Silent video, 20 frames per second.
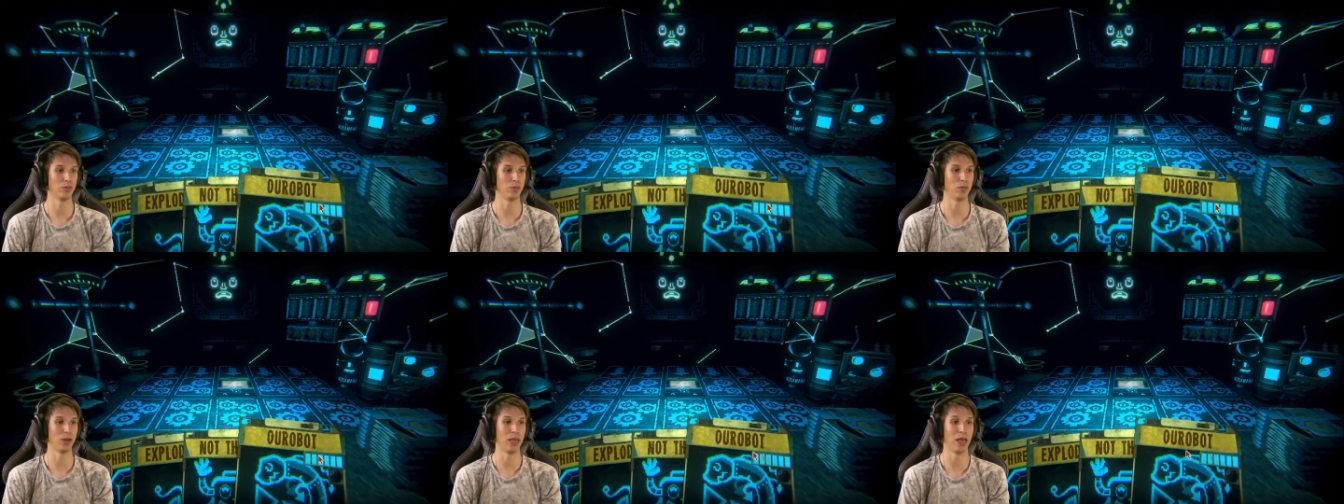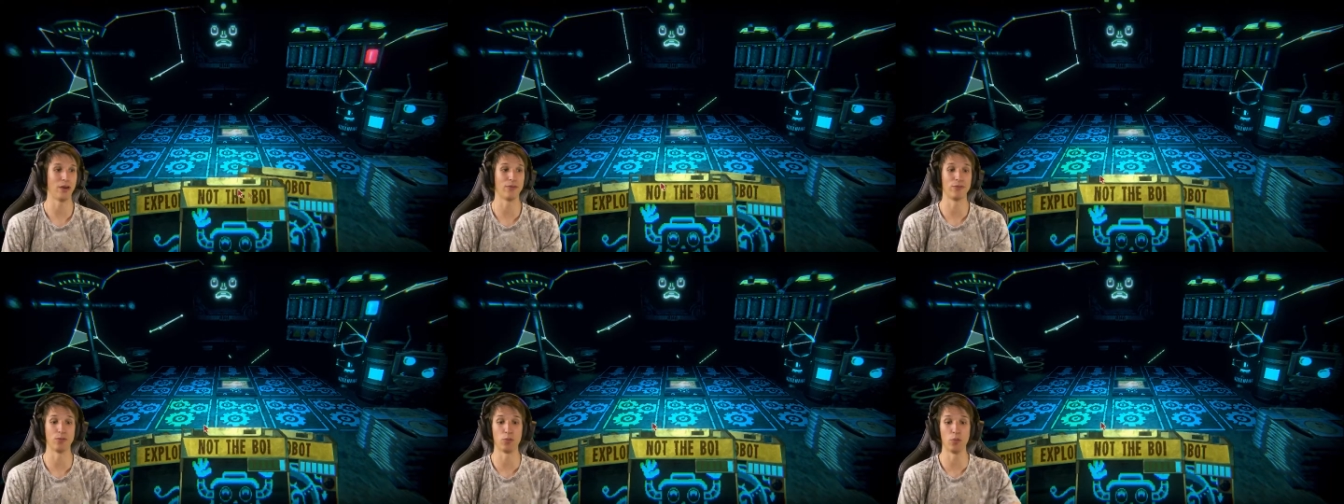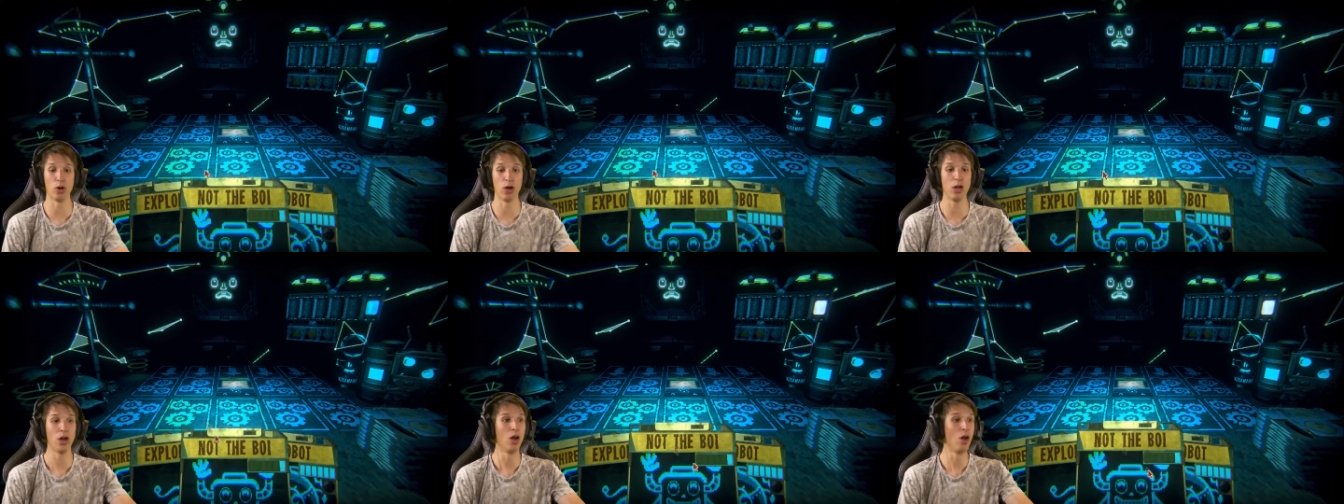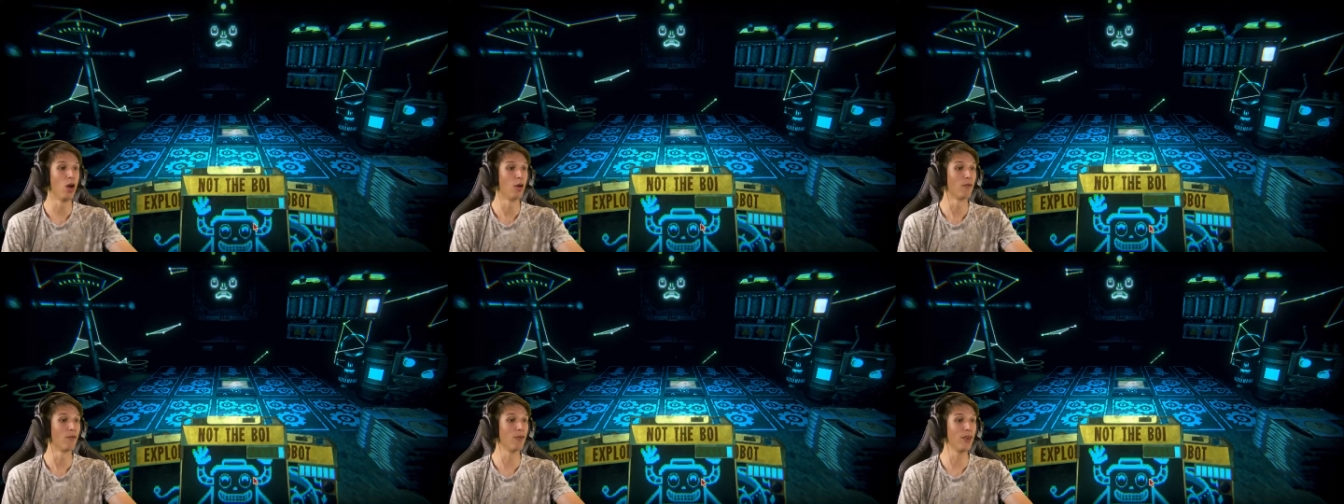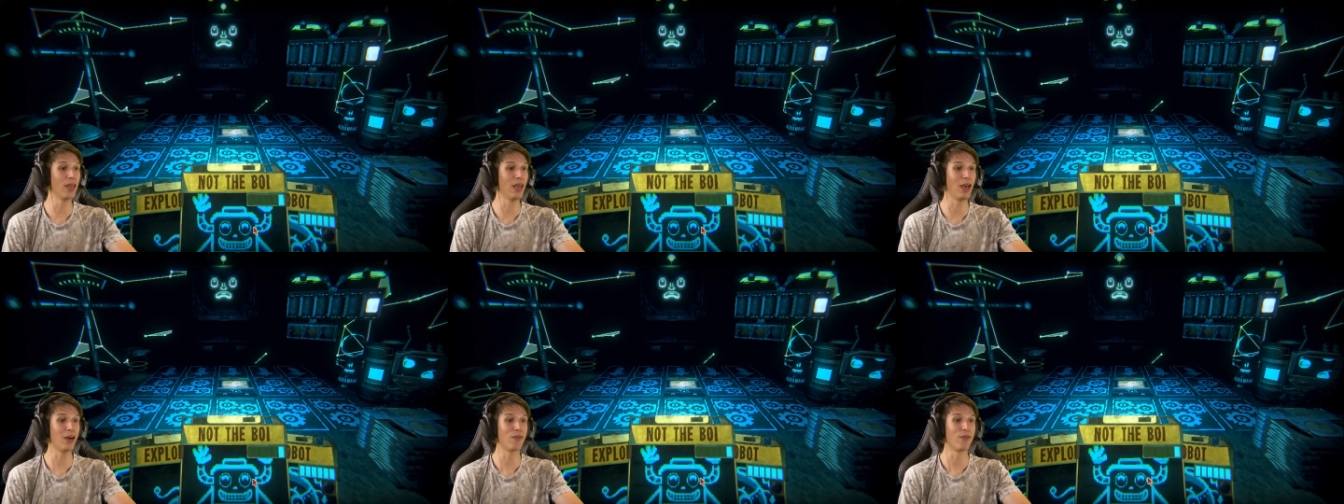We have won.
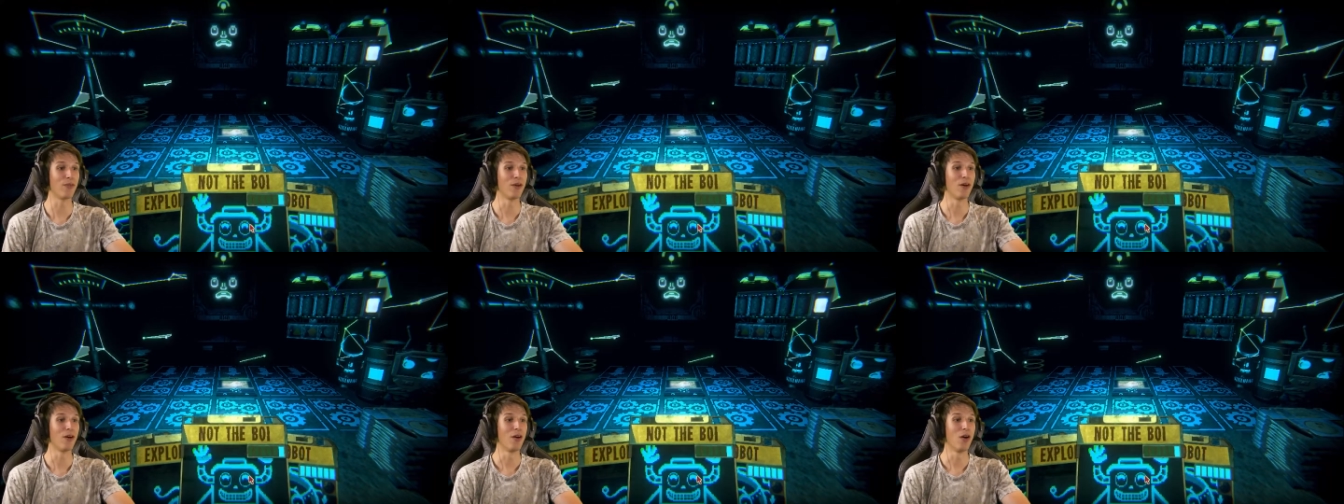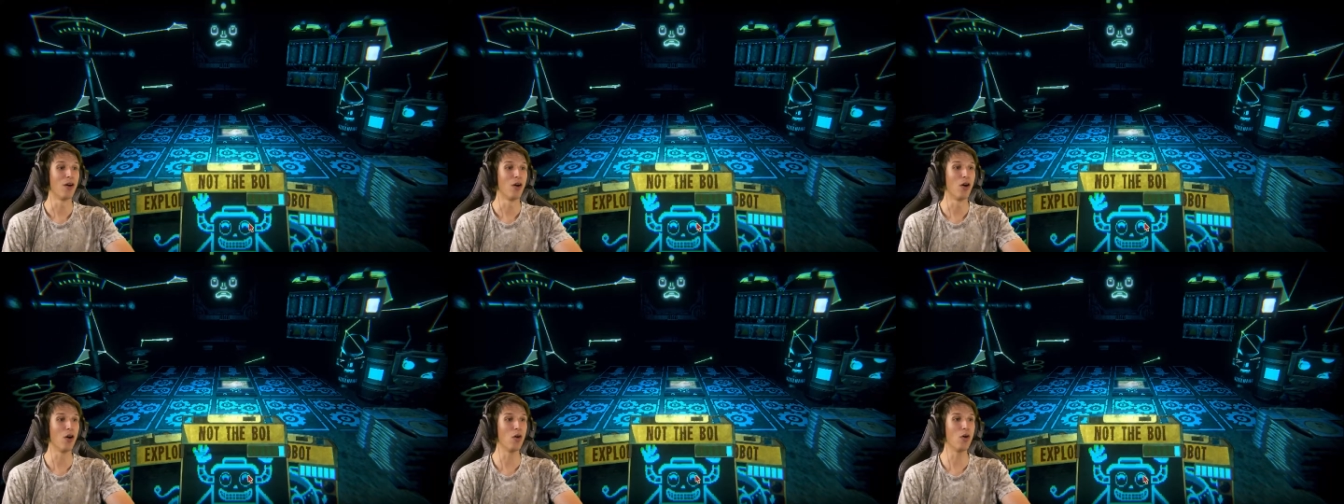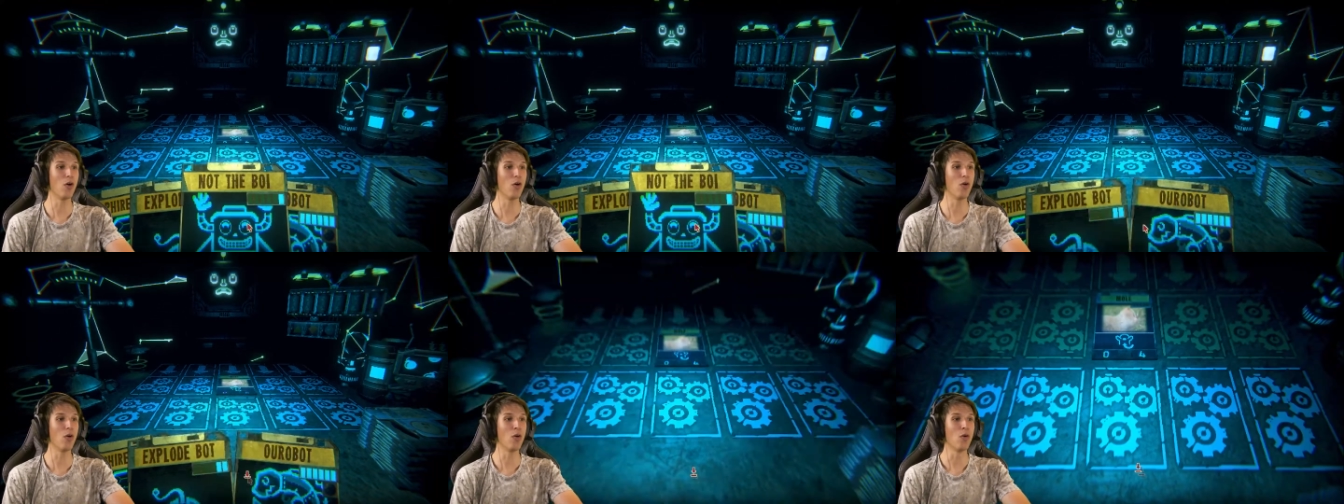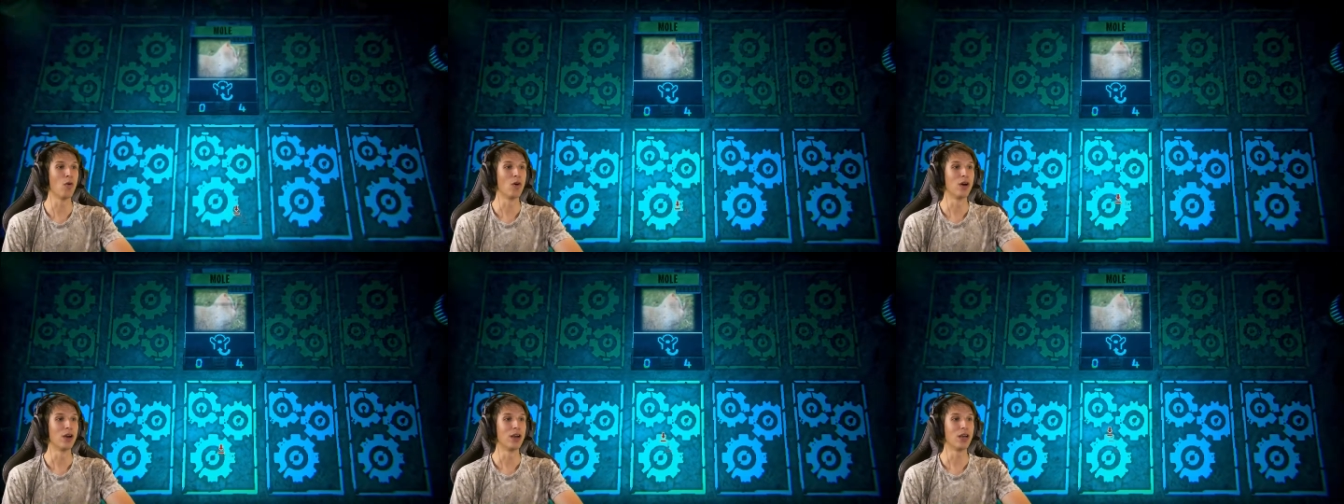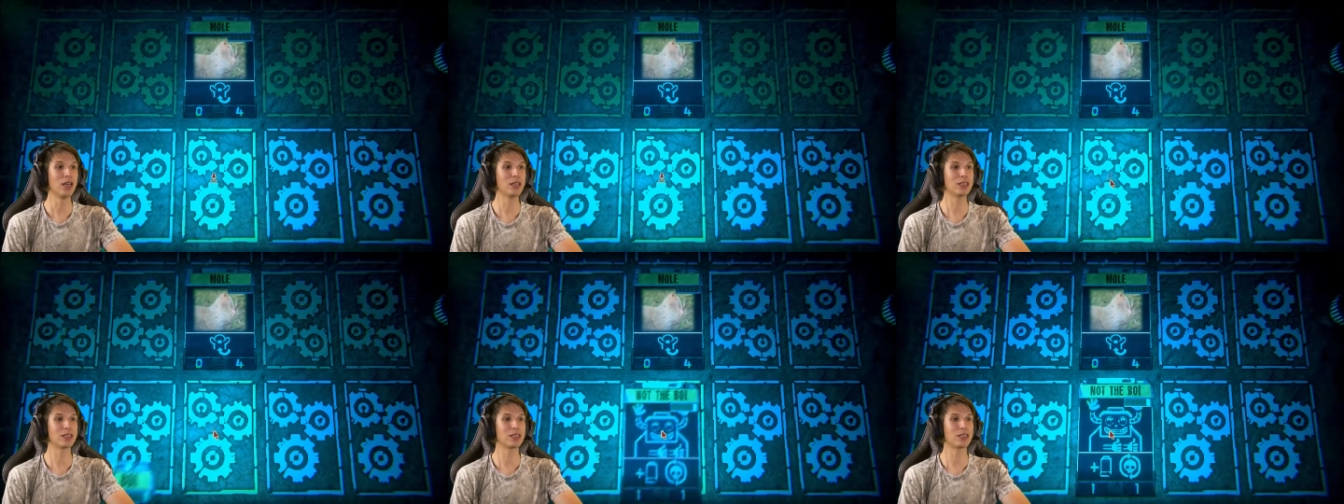We have. Oh,
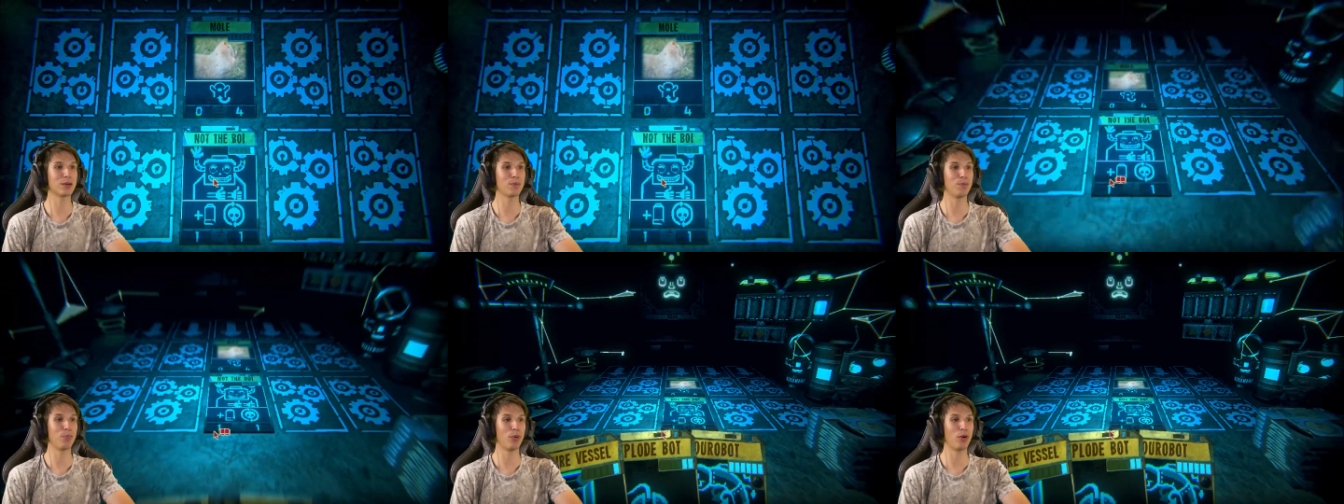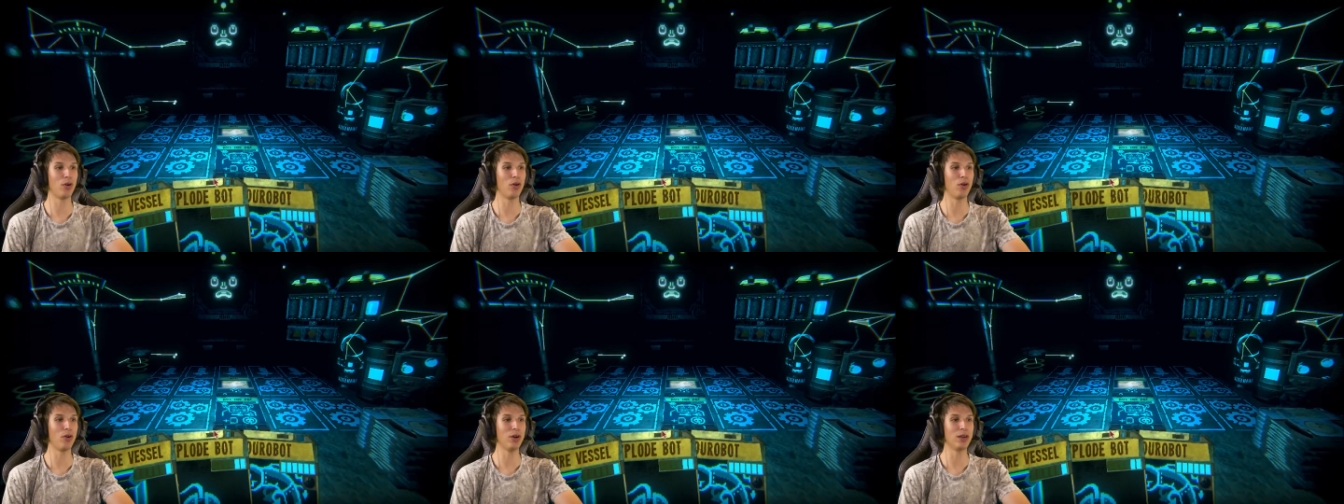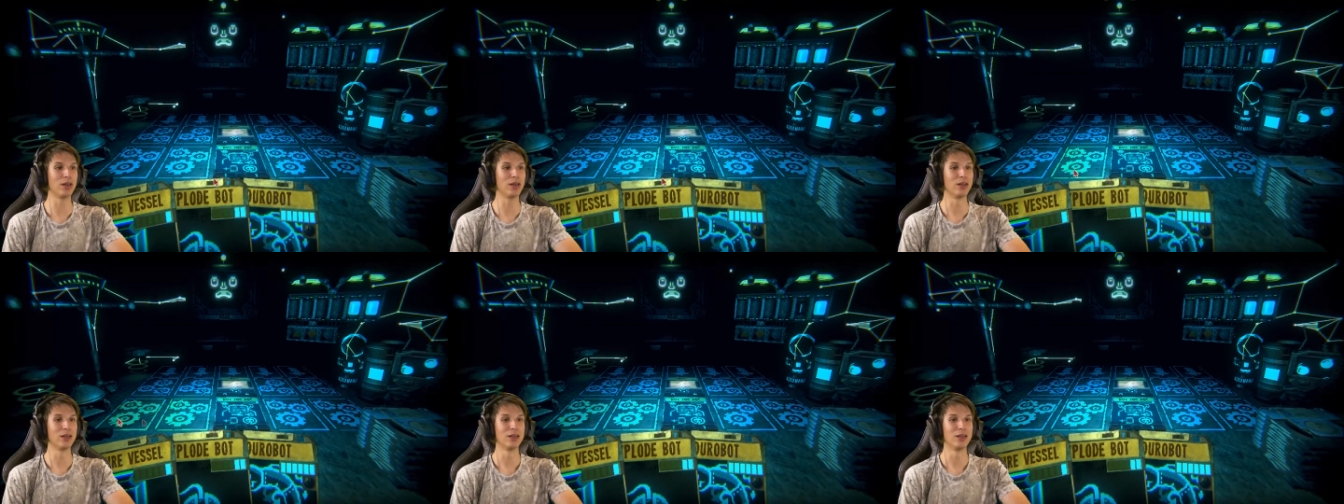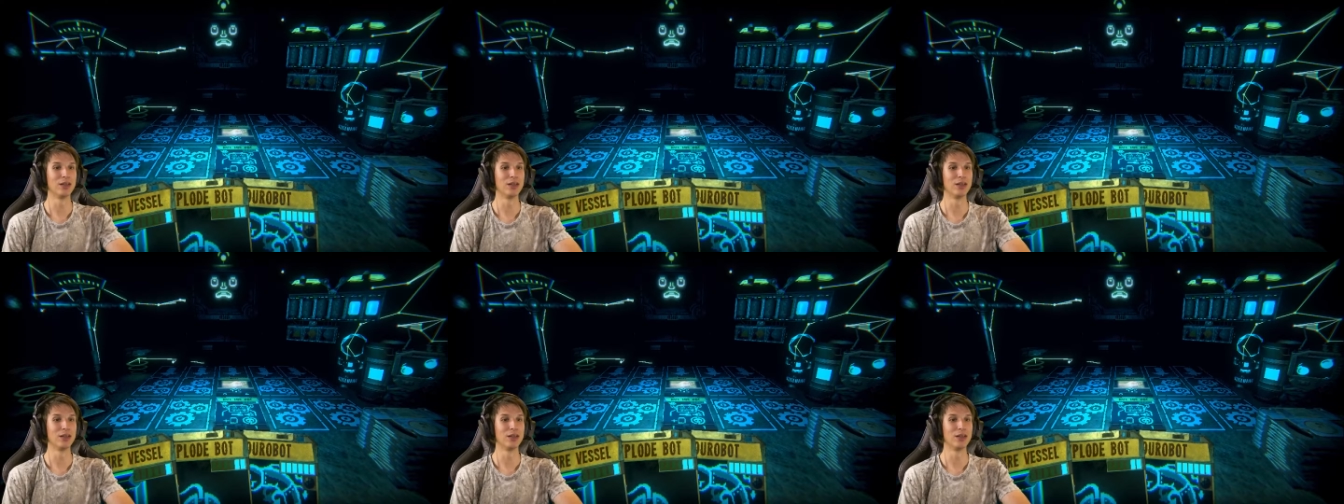it's the boy.